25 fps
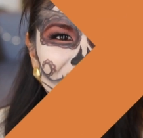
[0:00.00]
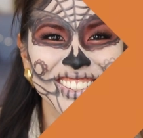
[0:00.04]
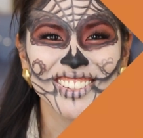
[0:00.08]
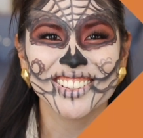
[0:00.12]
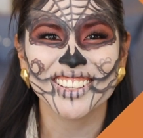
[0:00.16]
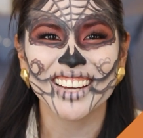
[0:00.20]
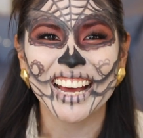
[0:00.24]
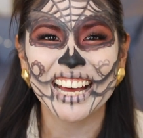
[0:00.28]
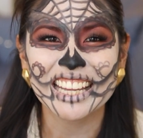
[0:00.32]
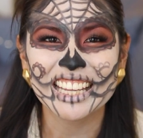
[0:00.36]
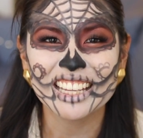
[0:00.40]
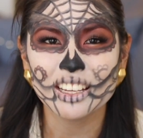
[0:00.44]
So
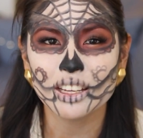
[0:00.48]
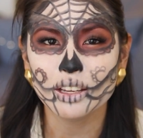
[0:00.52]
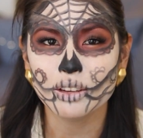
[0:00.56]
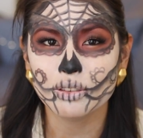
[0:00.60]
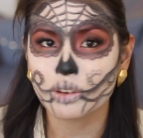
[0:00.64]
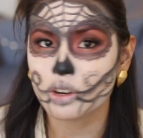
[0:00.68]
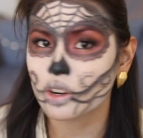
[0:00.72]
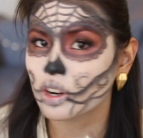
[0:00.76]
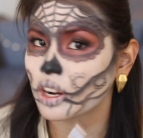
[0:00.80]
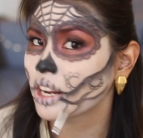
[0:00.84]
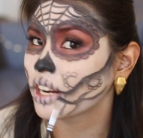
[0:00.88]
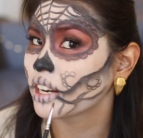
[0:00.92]
now that
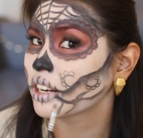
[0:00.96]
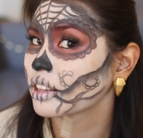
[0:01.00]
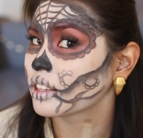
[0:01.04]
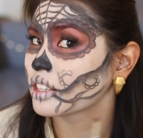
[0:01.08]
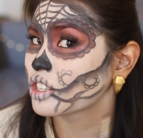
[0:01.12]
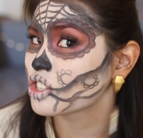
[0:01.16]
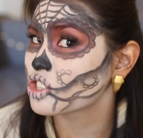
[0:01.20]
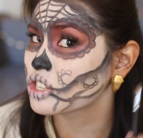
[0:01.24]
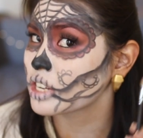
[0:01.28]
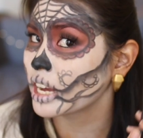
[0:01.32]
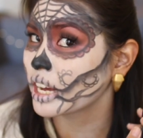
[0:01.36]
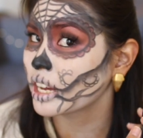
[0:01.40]
you've created
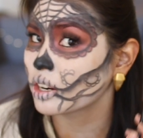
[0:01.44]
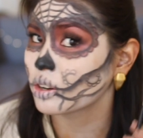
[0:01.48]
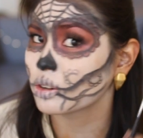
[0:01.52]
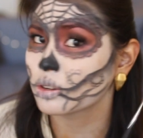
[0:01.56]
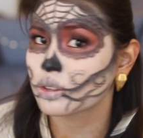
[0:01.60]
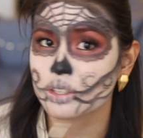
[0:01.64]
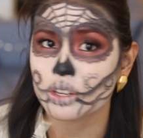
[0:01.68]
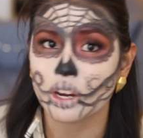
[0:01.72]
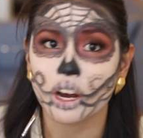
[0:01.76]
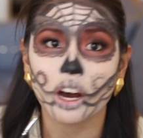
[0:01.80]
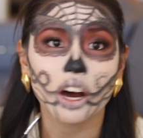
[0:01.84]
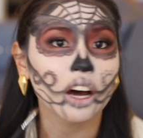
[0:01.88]
the
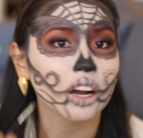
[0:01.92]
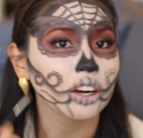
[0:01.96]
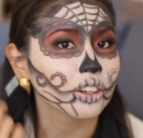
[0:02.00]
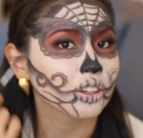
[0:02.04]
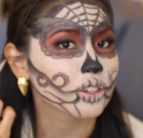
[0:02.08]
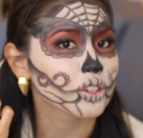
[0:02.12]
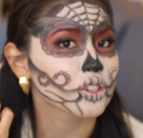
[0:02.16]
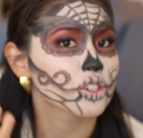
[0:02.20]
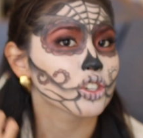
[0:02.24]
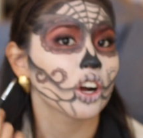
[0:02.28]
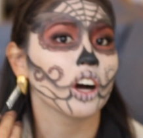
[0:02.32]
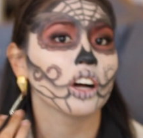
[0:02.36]
shadows on
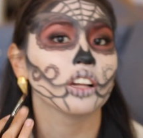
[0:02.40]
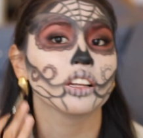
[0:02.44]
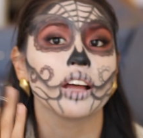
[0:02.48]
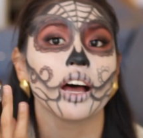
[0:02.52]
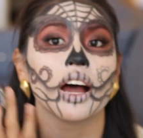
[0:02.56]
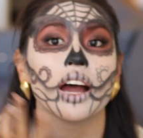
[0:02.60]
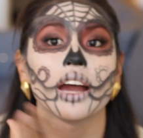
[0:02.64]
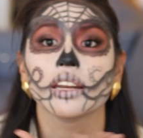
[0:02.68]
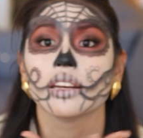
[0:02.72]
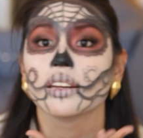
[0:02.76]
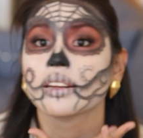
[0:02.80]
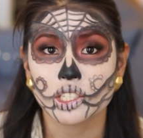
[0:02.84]
your
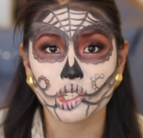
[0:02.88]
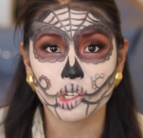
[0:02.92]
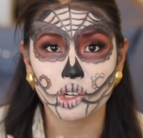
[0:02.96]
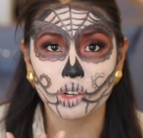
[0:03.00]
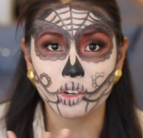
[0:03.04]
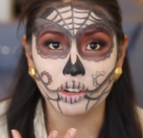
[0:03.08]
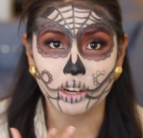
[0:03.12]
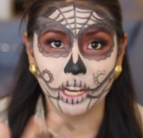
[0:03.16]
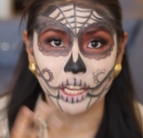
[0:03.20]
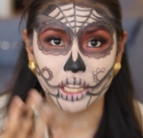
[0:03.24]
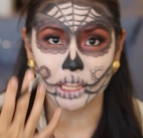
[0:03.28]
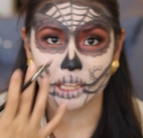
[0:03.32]
jawline to
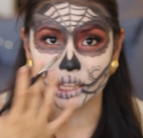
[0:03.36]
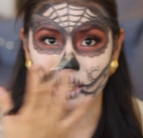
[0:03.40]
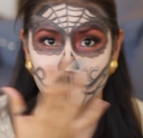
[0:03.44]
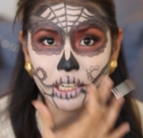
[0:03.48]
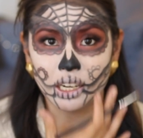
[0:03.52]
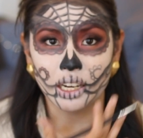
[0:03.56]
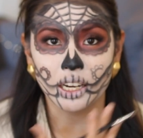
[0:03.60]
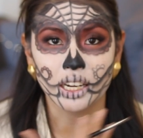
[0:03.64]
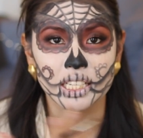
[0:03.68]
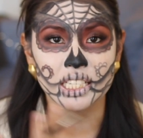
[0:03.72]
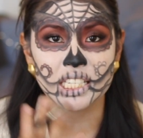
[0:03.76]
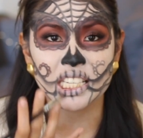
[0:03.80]
create
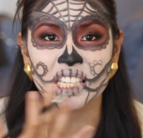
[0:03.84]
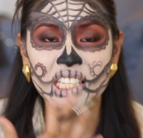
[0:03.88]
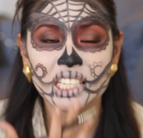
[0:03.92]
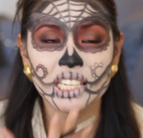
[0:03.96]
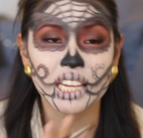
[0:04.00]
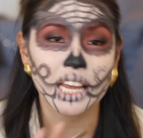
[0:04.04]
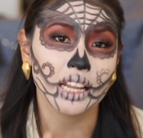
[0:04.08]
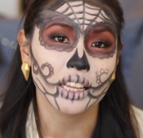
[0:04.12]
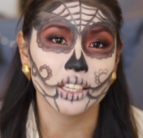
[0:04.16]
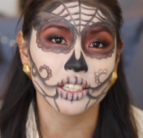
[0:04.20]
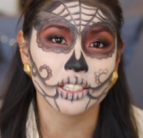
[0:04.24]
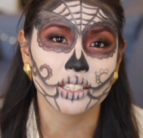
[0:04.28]
the
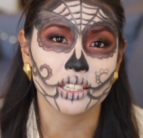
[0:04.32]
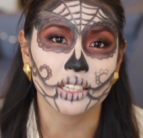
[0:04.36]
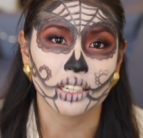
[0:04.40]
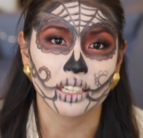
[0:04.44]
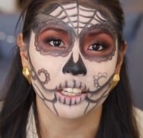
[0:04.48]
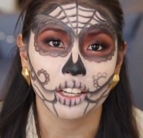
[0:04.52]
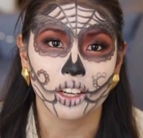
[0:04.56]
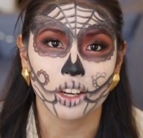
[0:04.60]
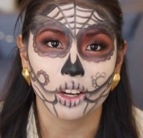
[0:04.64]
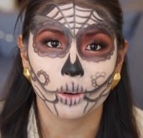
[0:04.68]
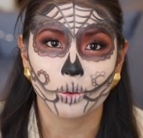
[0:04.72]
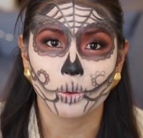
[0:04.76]
skeleton
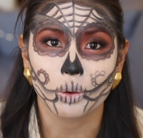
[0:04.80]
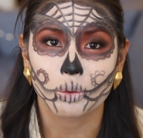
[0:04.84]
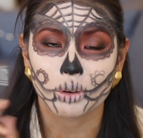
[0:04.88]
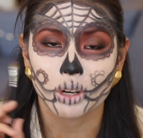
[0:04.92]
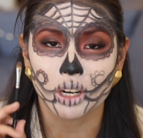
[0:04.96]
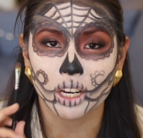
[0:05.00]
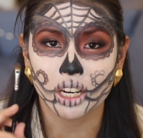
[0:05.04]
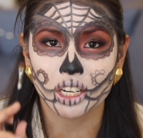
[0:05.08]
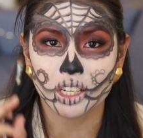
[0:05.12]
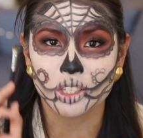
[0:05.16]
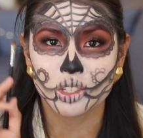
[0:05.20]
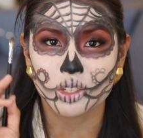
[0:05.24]
look, what
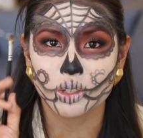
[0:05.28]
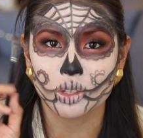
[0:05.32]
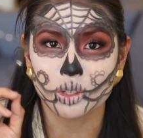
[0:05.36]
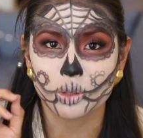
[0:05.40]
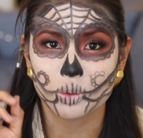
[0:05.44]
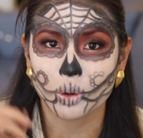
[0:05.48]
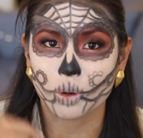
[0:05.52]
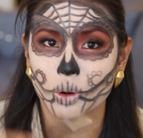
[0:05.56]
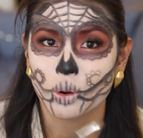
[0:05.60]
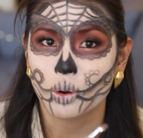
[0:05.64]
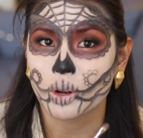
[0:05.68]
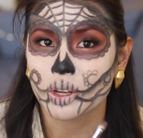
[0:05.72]
we're gonna do is
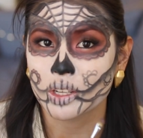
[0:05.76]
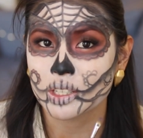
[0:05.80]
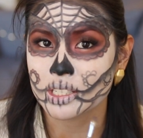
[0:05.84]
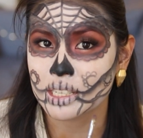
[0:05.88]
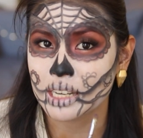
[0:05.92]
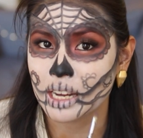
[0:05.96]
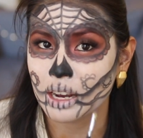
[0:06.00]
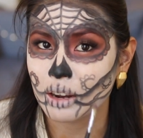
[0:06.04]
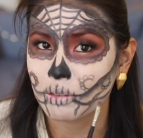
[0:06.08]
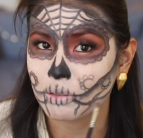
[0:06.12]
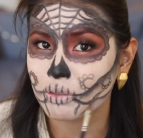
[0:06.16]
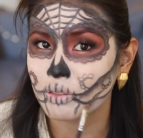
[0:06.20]
we're going to
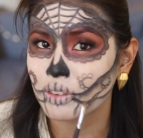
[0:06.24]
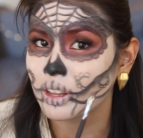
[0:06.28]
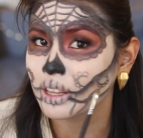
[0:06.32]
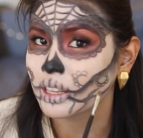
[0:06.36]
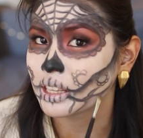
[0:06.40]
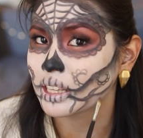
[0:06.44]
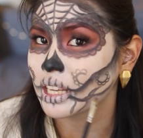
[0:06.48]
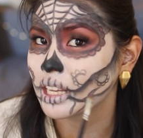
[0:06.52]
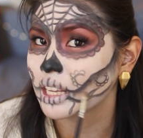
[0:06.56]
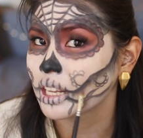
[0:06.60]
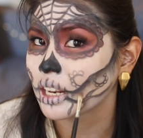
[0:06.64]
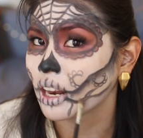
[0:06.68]
now
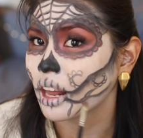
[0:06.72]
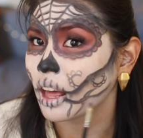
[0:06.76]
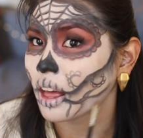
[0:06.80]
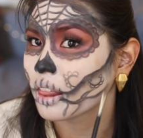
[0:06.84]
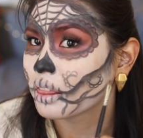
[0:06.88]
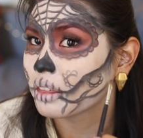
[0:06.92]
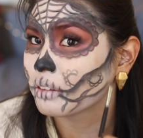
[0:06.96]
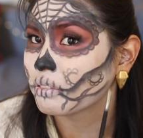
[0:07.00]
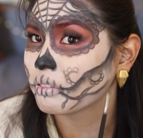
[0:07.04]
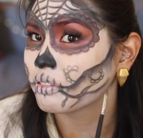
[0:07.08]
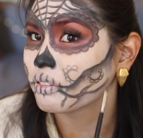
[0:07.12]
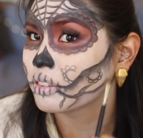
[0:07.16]
fill in
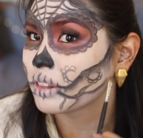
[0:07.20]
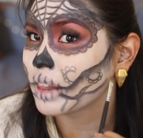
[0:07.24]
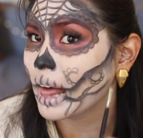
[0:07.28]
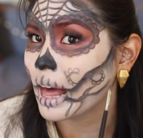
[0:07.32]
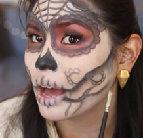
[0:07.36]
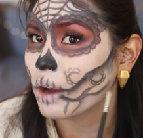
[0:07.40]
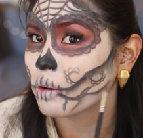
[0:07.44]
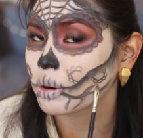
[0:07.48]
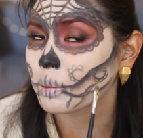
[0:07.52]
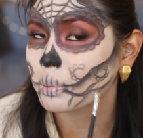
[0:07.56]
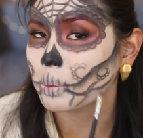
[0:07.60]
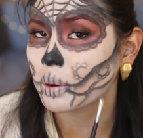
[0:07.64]
the
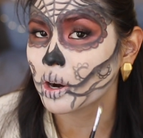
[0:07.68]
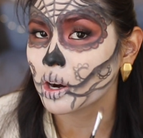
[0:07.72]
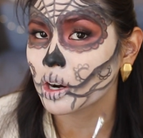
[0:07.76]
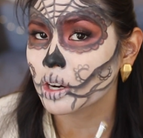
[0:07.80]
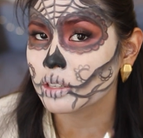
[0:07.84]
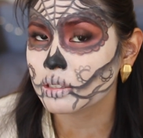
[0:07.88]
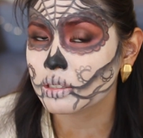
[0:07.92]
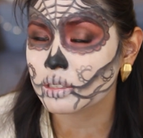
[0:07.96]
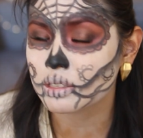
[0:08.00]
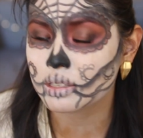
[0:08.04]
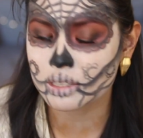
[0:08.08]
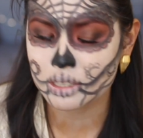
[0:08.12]
flower
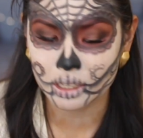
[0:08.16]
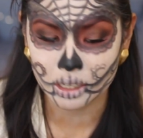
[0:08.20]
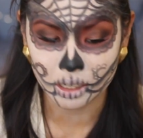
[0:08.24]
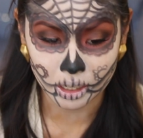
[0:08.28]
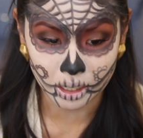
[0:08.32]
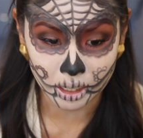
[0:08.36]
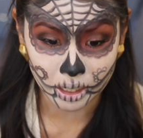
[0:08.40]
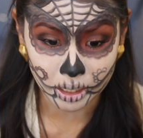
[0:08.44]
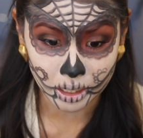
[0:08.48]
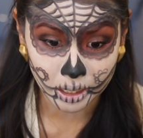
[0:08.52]
parts